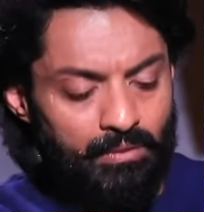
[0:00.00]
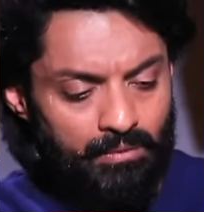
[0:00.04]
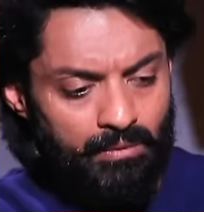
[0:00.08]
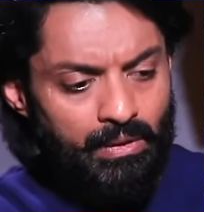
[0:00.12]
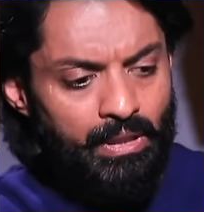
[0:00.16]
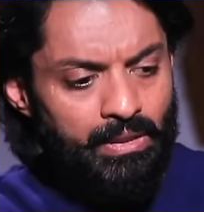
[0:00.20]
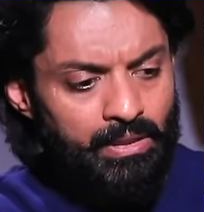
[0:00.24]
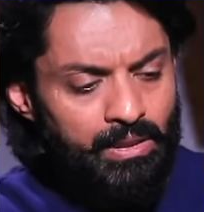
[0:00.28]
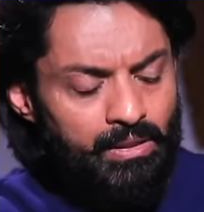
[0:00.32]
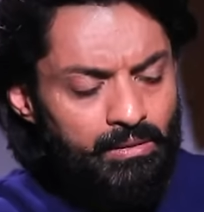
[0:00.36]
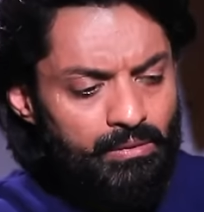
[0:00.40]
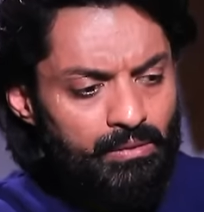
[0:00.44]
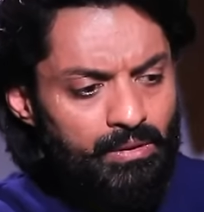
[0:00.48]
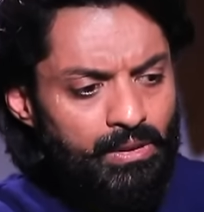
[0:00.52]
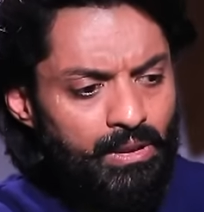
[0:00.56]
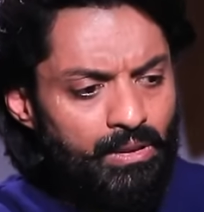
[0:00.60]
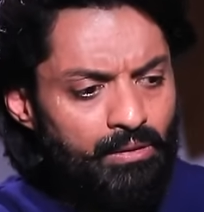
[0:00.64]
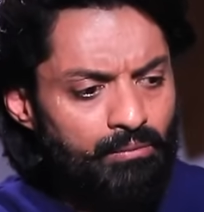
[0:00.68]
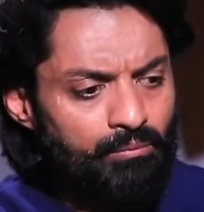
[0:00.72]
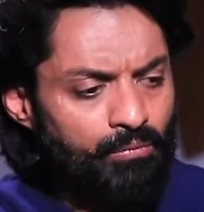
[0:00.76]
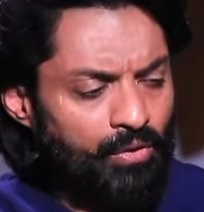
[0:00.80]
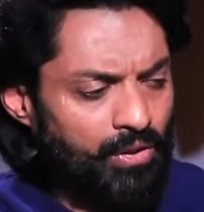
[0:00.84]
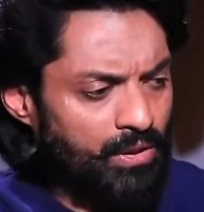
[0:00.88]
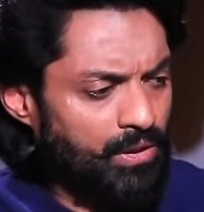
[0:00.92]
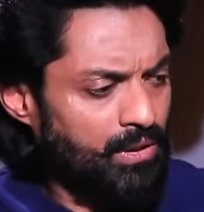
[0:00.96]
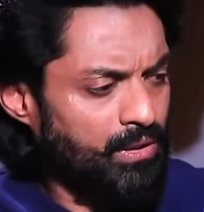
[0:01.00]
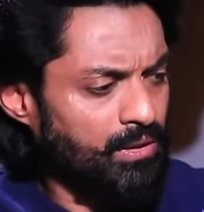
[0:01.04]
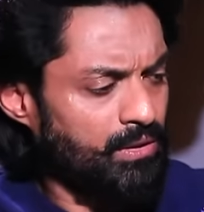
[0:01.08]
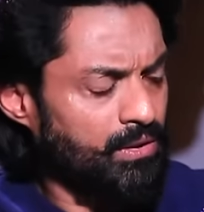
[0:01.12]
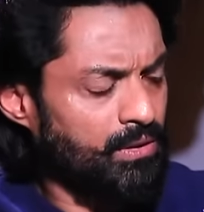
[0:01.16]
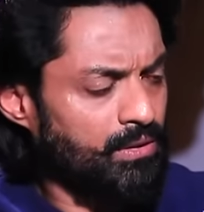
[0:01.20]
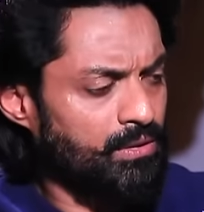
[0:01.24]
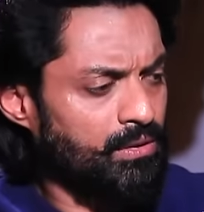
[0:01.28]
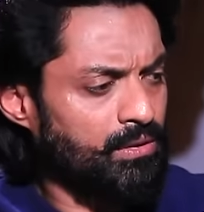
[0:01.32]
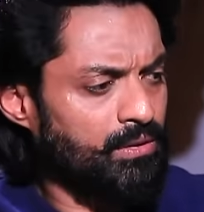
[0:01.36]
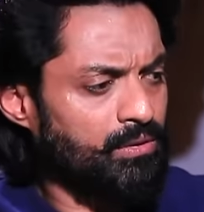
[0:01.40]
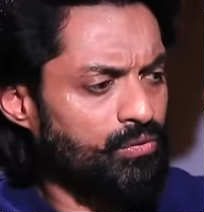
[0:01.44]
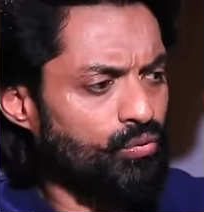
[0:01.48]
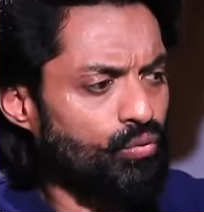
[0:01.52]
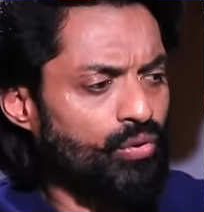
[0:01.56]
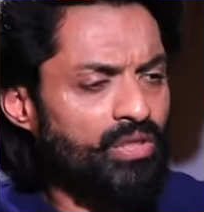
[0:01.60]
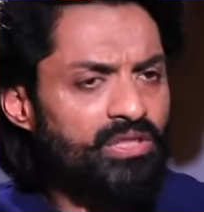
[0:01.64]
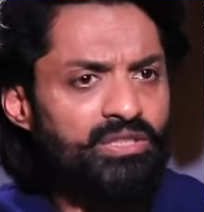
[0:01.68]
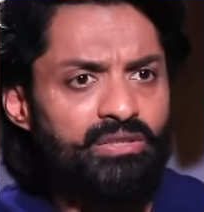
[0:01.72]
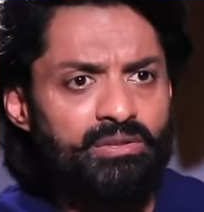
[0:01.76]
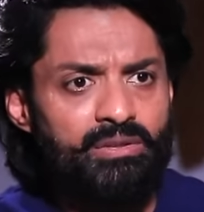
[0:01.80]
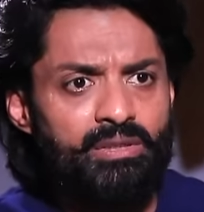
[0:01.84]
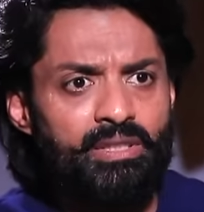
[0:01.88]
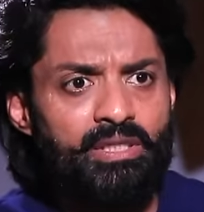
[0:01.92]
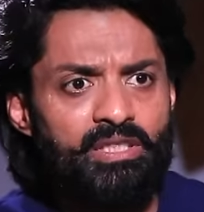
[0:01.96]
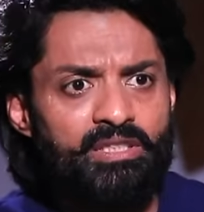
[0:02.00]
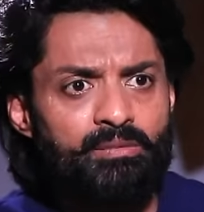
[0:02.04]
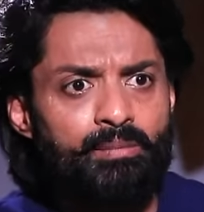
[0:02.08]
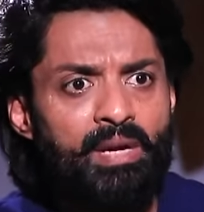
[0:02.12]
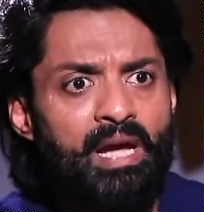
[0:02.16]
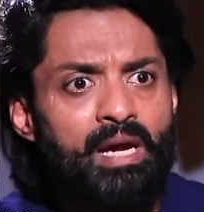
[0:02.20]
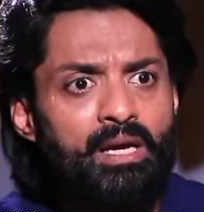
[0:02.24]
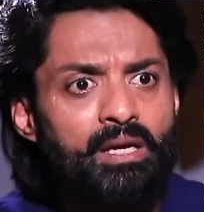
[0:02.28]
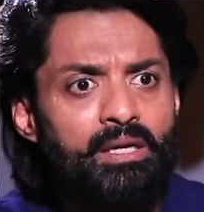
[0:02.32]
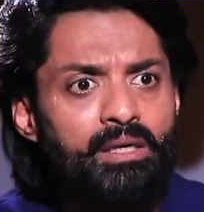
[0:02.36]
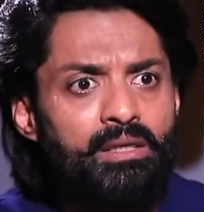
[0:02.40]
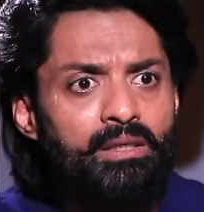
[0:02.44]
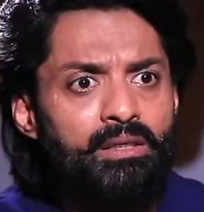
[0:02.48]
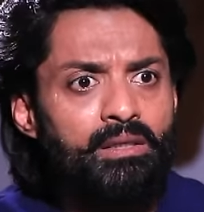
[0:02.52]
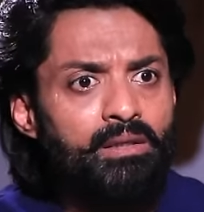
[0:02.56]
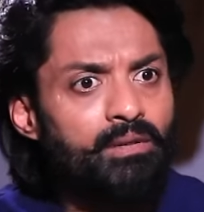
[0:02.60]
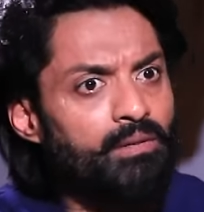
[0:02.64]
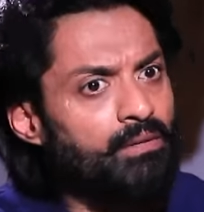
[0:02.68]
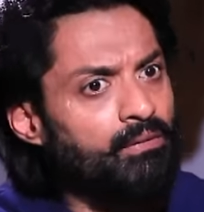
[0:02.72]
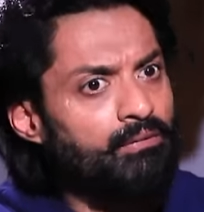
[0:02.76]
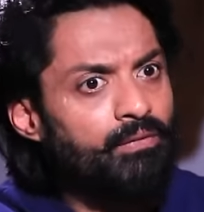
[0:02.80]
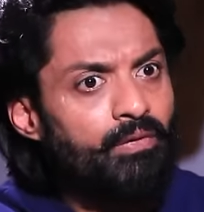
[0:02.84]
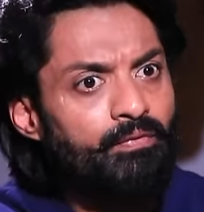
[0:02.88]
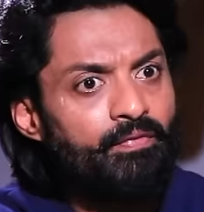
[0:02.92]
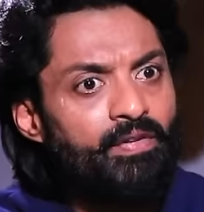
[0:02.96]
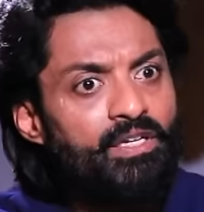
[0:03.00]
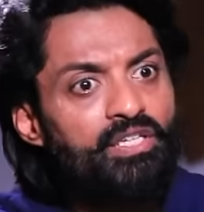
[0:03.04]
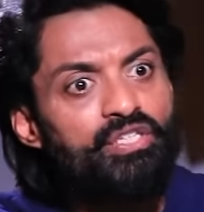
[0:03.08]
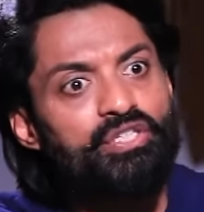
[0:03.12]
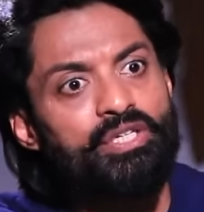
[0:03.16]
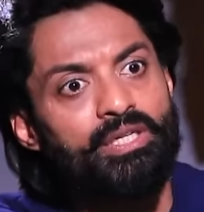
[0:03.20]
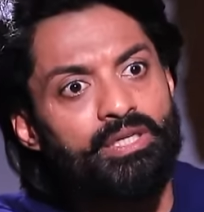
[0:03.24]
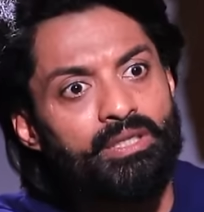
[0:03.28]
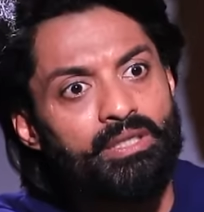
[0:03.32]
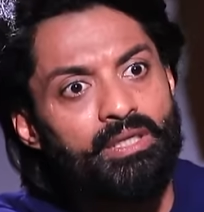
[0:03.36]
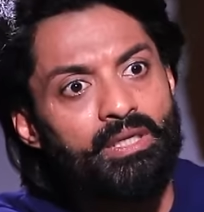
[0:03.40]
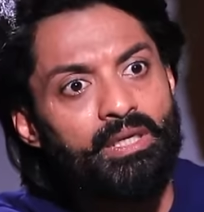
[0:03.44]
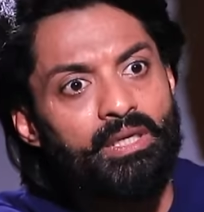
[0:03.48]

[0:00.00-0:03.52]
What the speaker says: I think, yeah, manna, I think 2-3 days back we finished it.